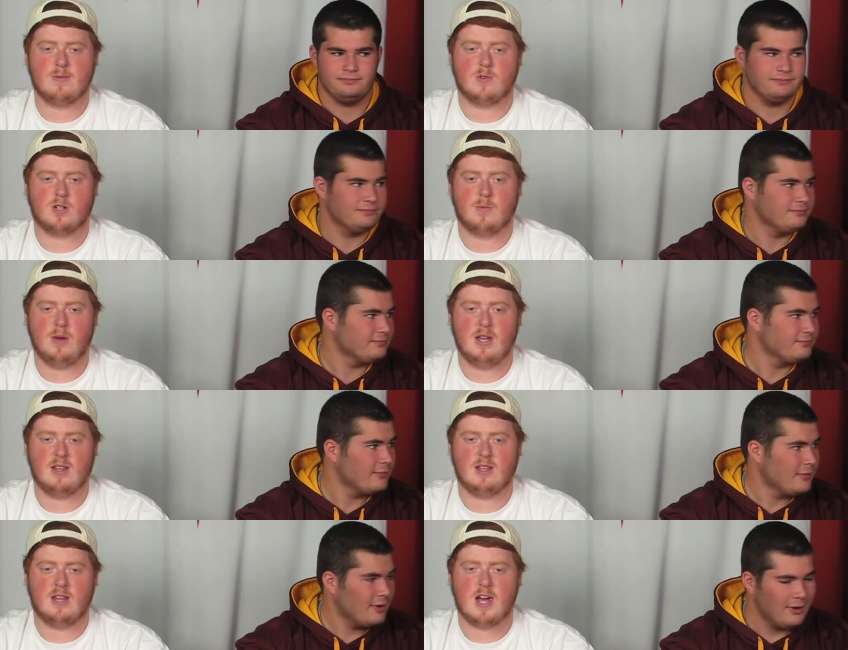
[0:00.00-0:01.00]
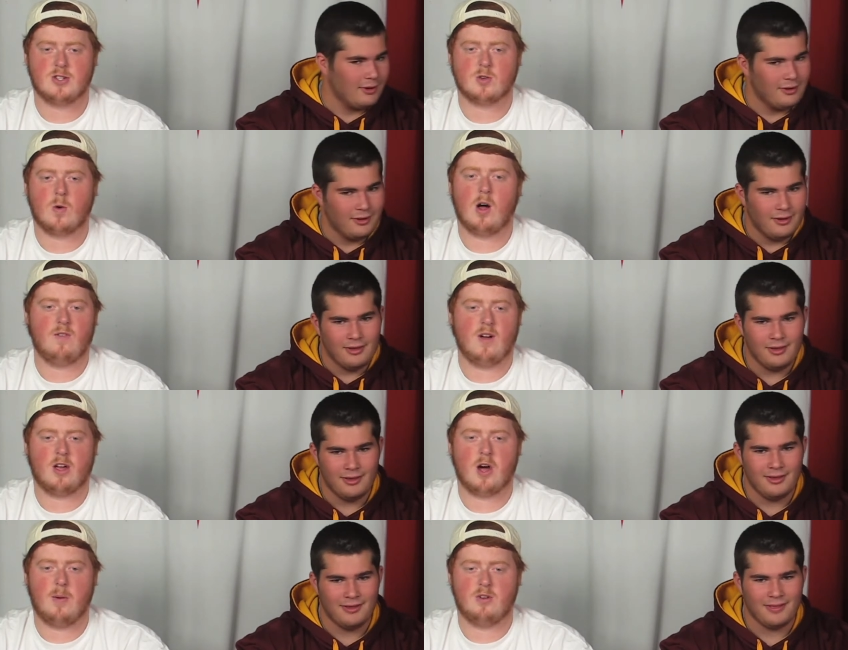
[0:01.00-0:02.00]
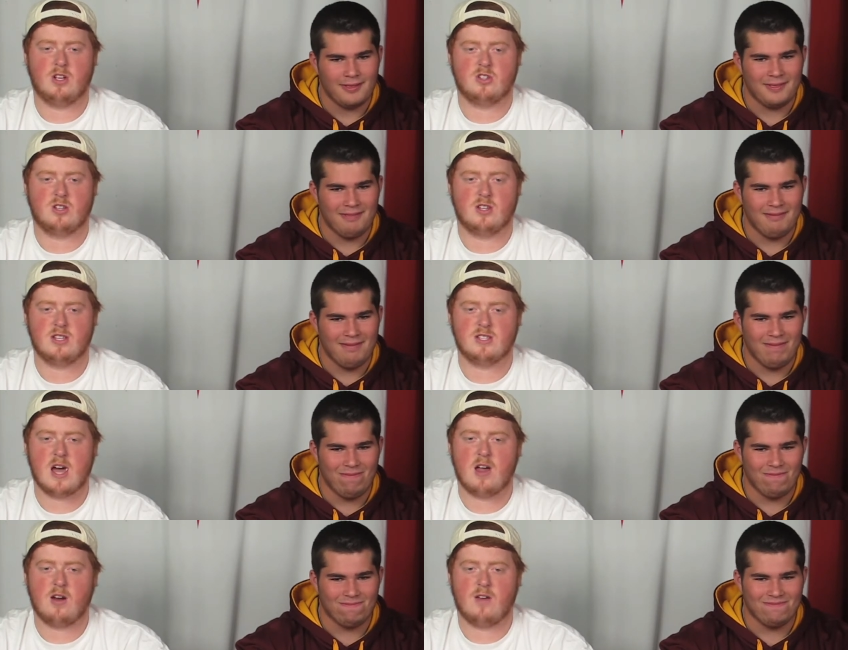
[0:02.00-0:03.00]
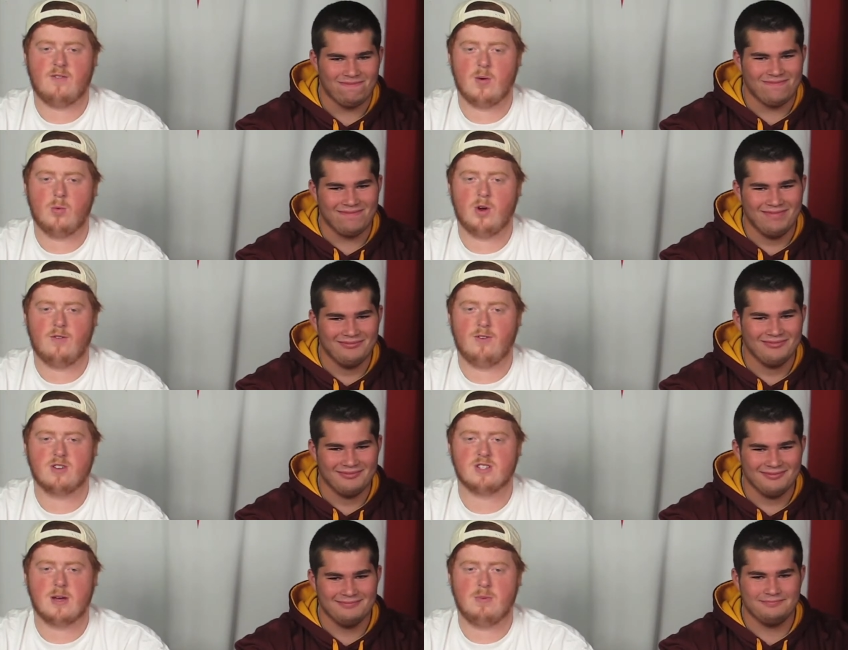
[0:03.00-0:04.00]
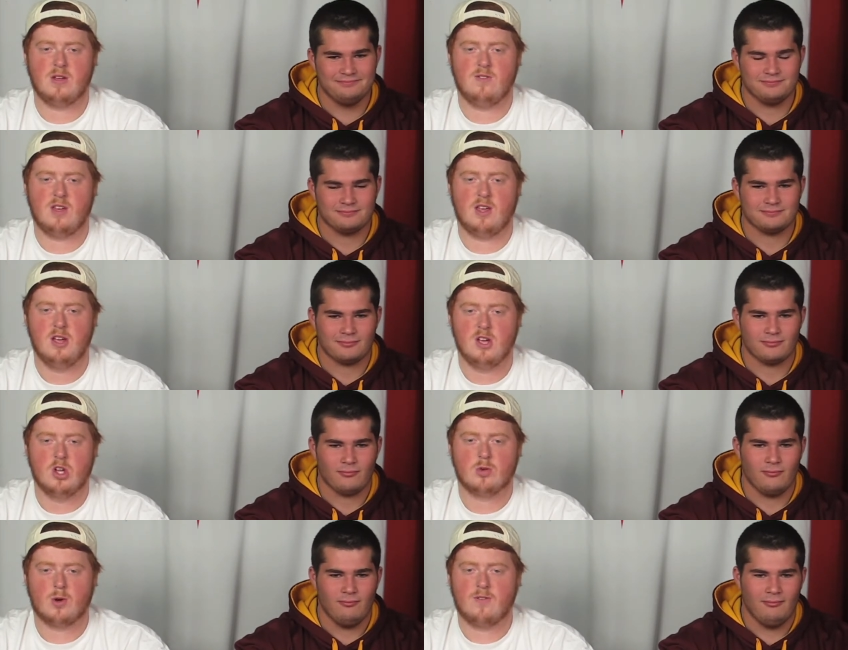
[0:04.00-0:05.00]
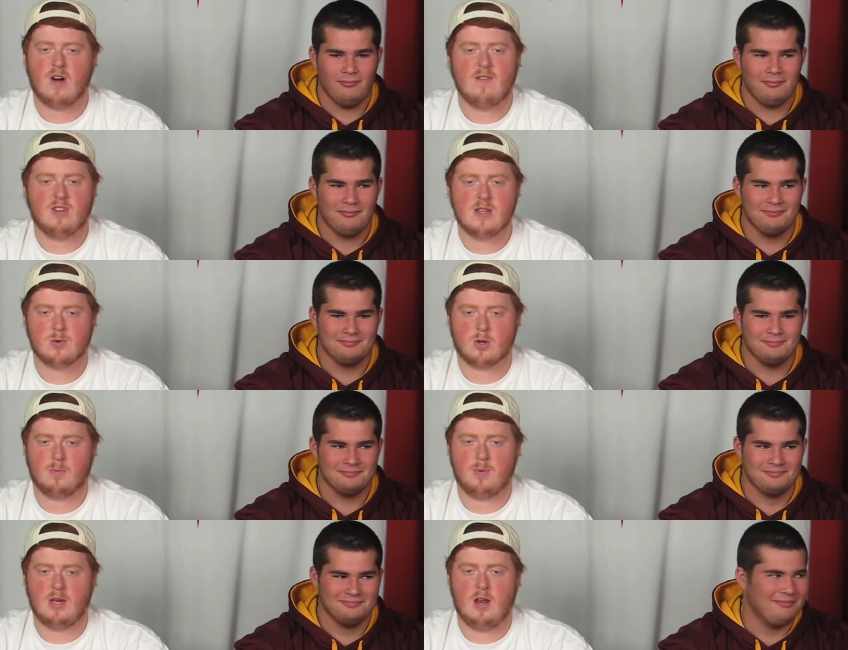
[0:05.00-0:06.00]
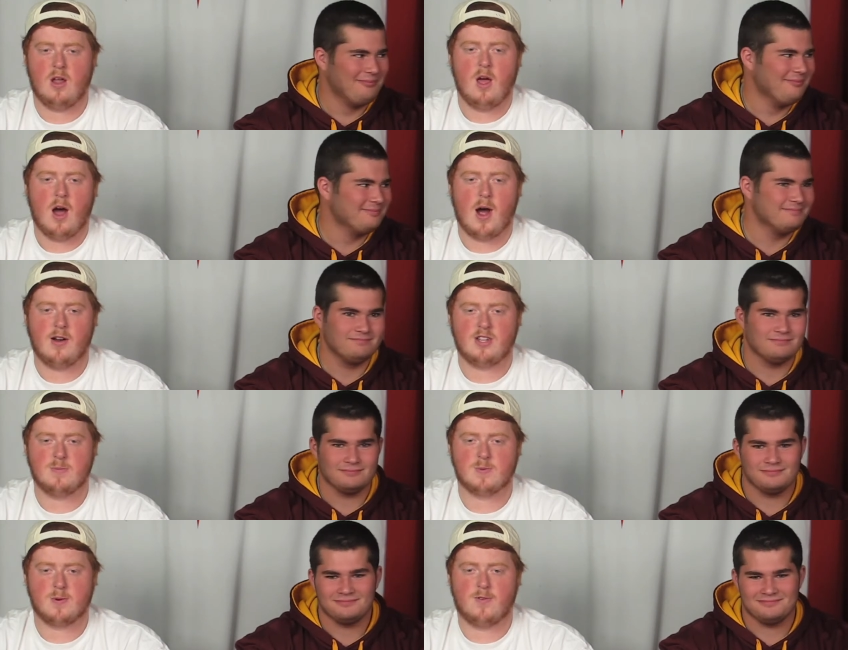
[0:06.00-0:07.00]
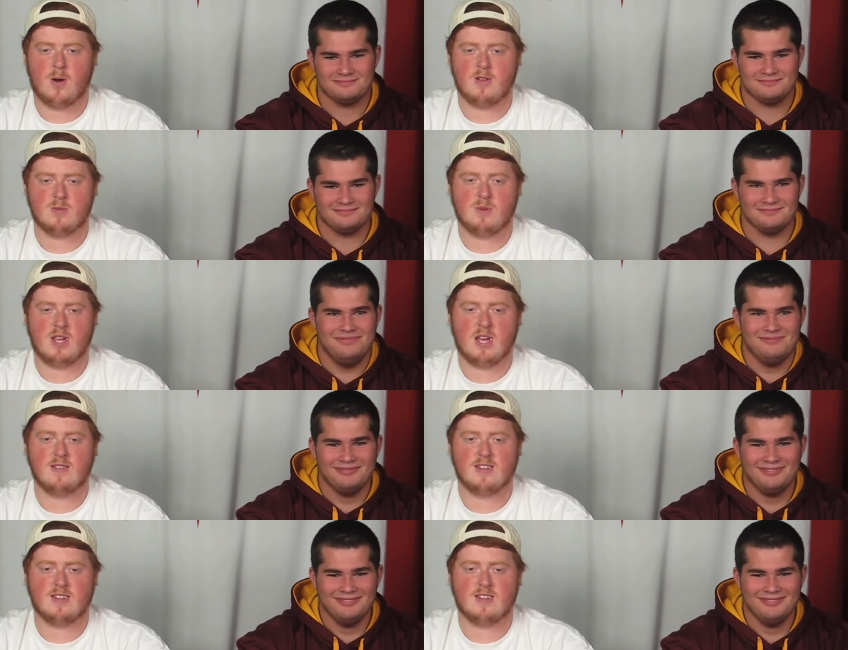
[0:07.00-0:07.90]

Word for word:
Speaker 1: team will compete at the National Qualifying Competition this Saturday, February 1st at BV. 25 teams will compete. Our team's performance begins at